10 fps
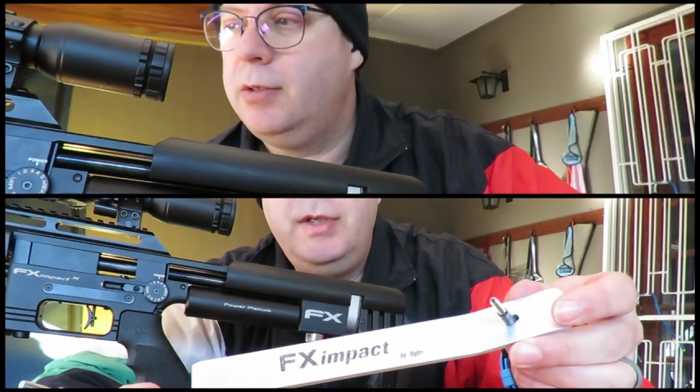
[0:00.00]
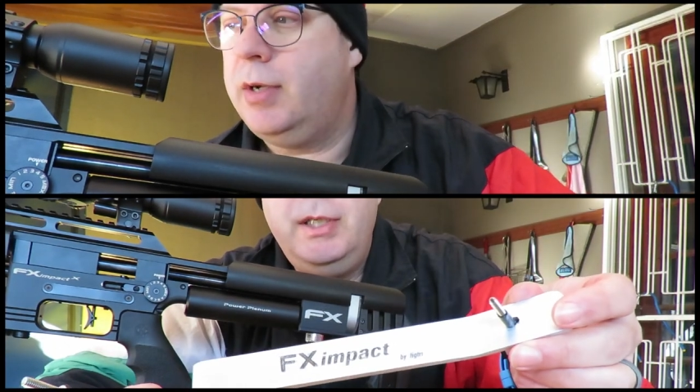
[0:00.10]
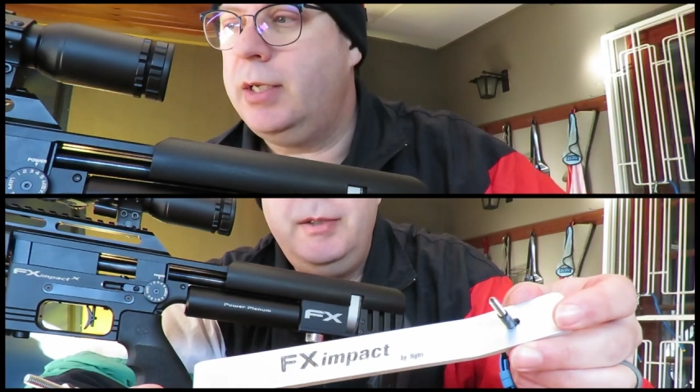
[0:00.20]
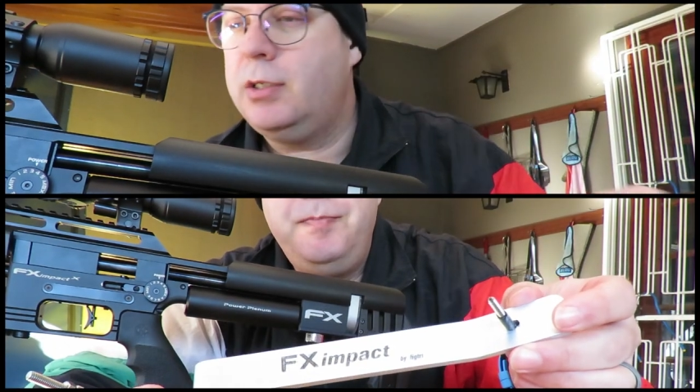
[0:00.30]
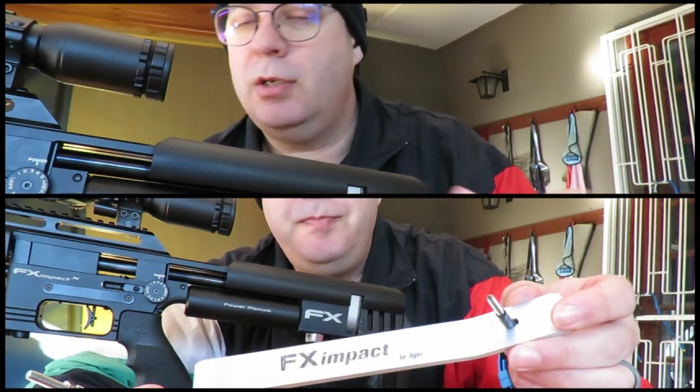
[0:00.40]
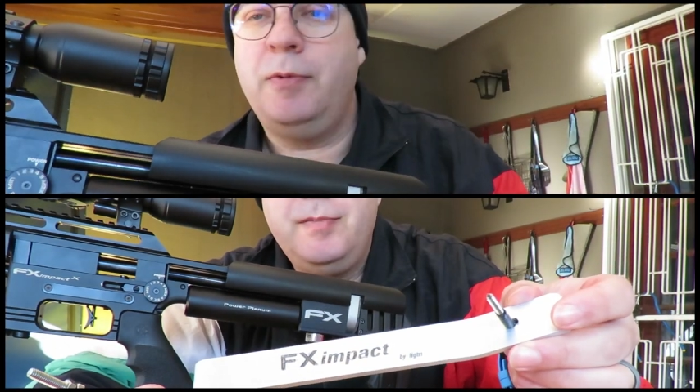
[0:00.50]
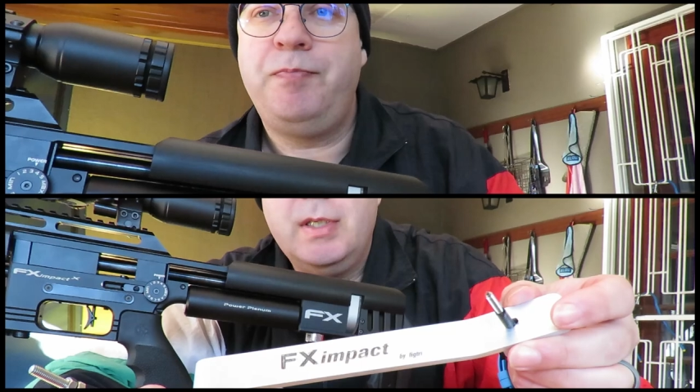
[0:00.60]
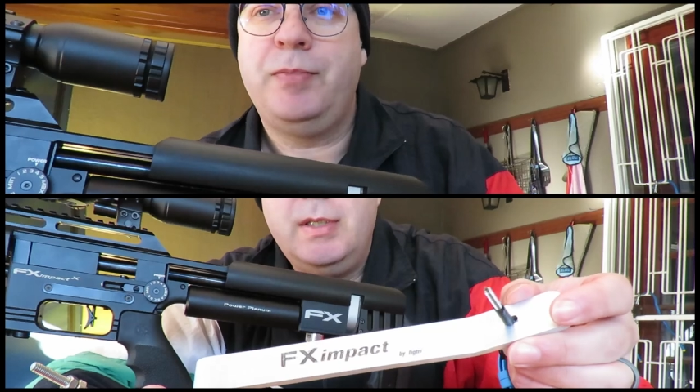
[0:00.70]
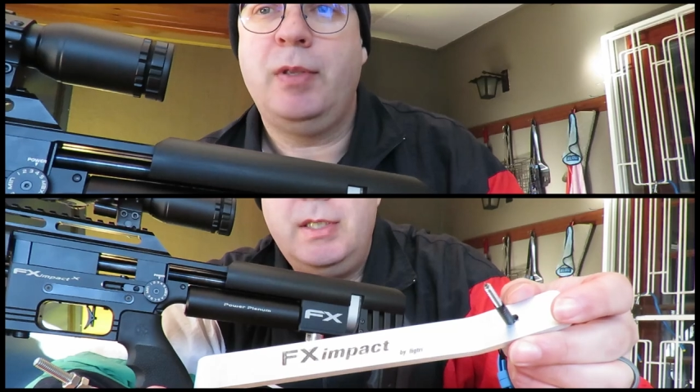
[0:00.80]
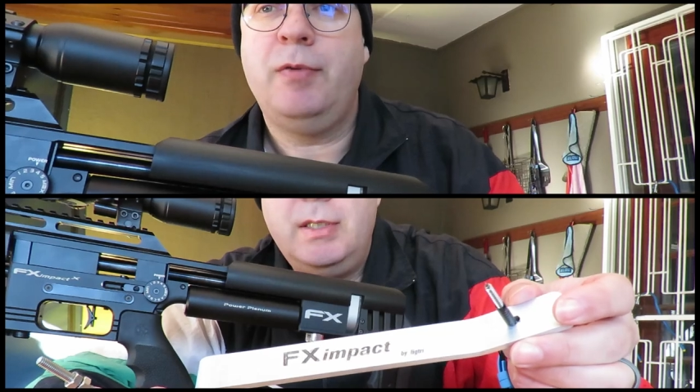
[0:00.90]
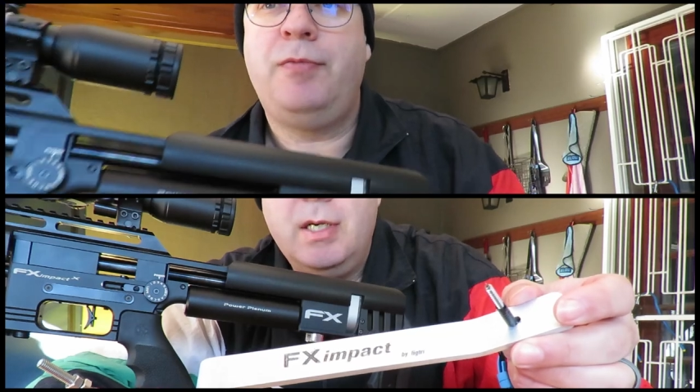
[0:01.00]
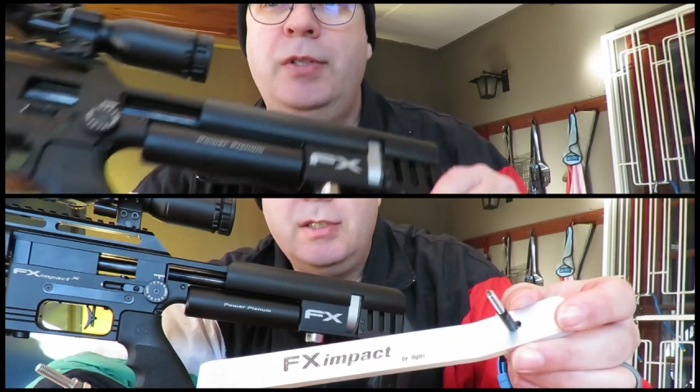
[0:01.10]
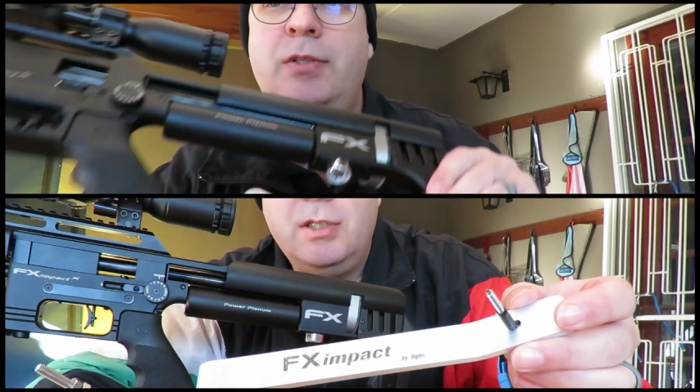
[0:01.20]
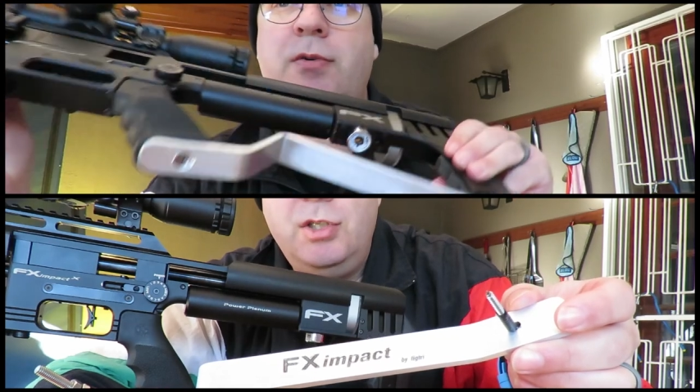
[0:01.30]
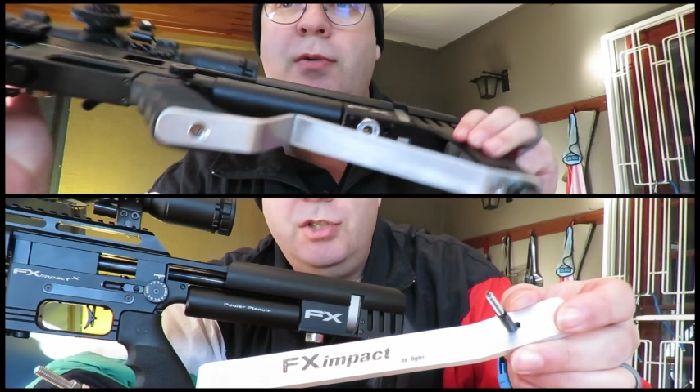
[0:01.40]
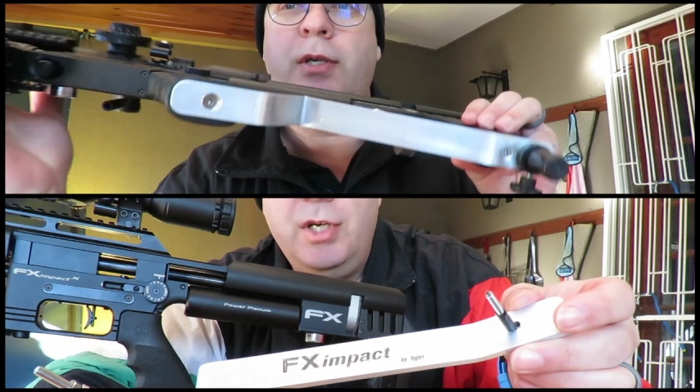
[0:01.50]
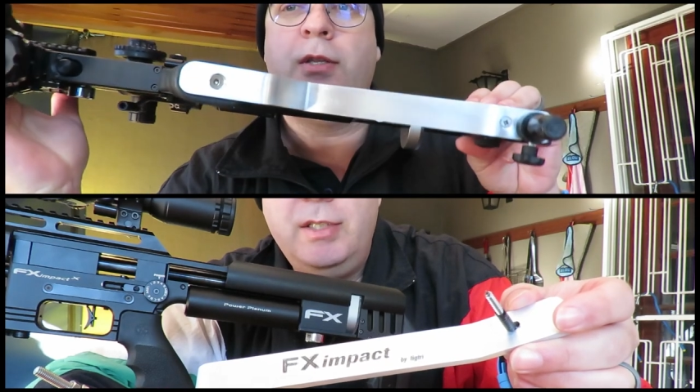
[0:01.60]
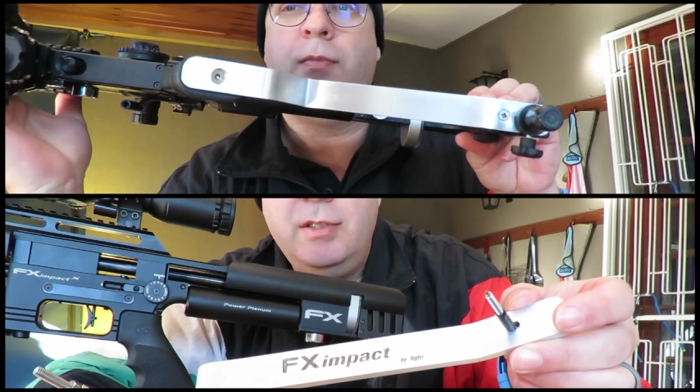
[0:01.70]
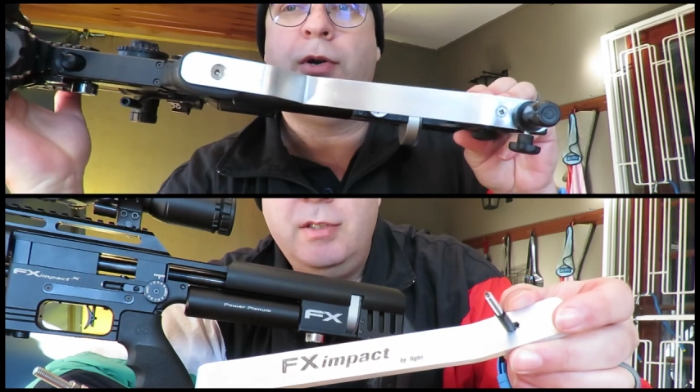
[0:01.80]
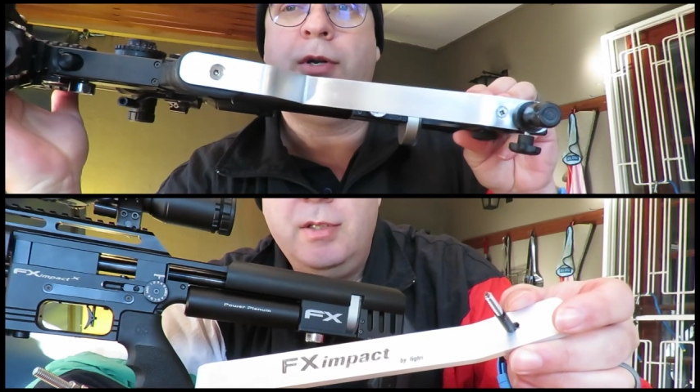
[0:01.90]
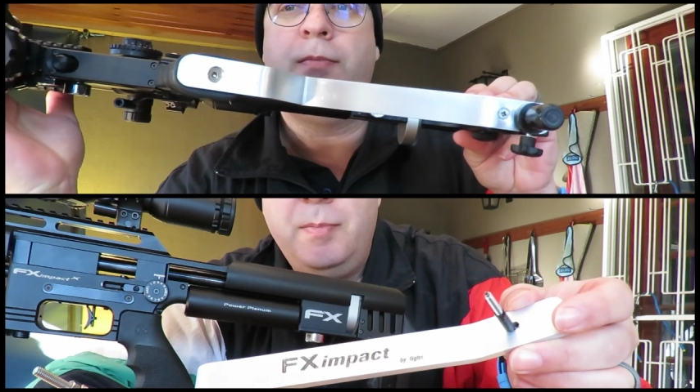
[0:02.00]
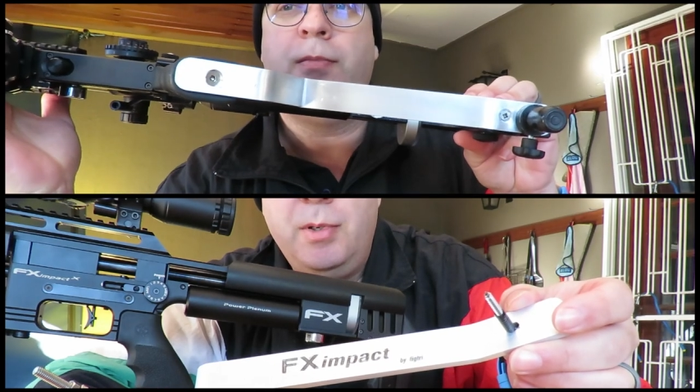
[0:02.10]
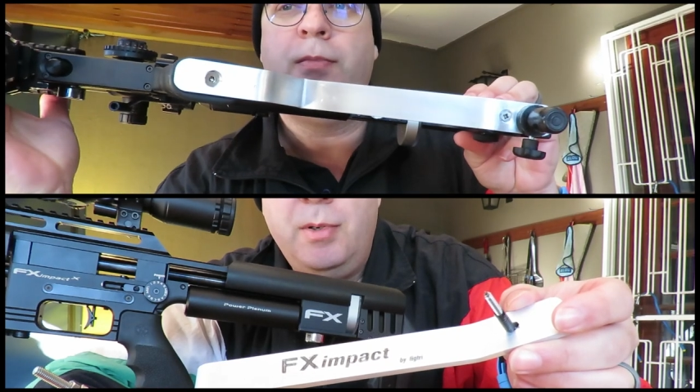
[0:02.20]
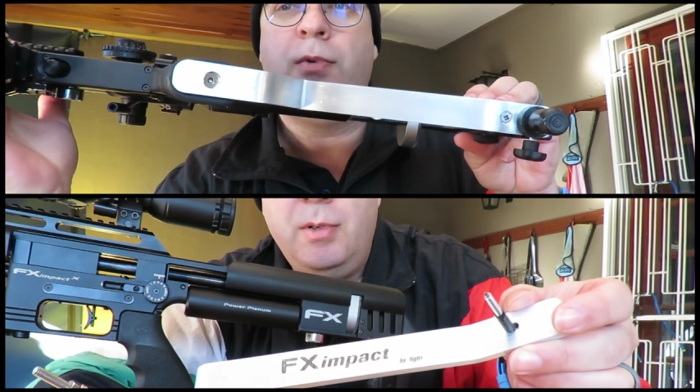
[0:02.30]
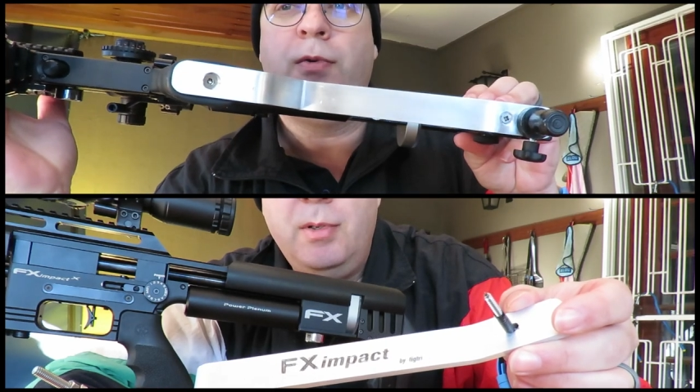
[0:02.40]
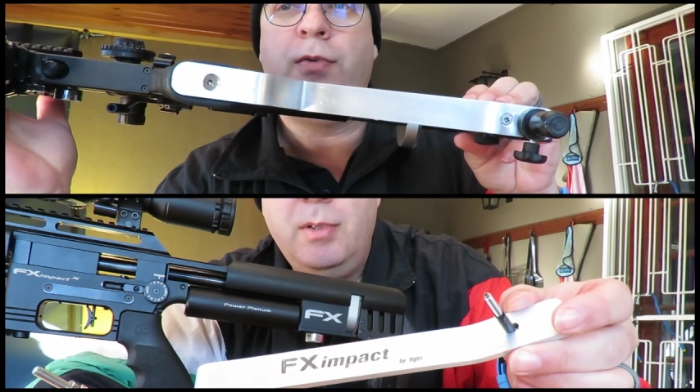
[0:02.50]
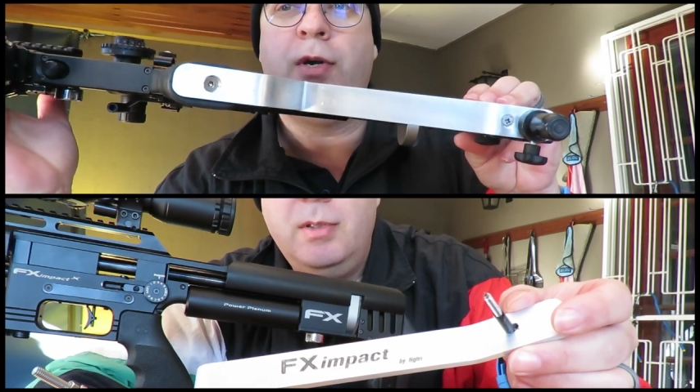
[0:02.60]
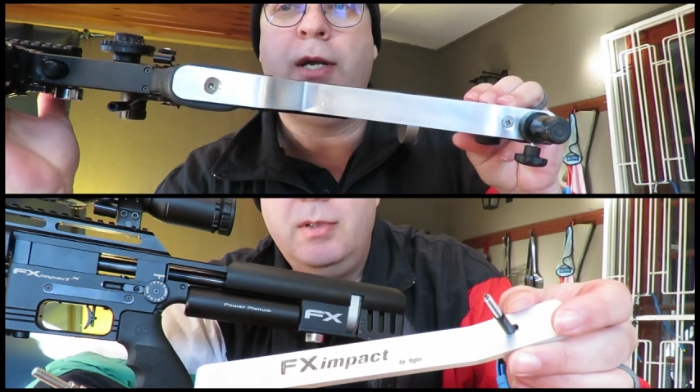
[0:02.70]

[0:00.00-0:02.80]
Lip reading: Right, so fits in the bottom of your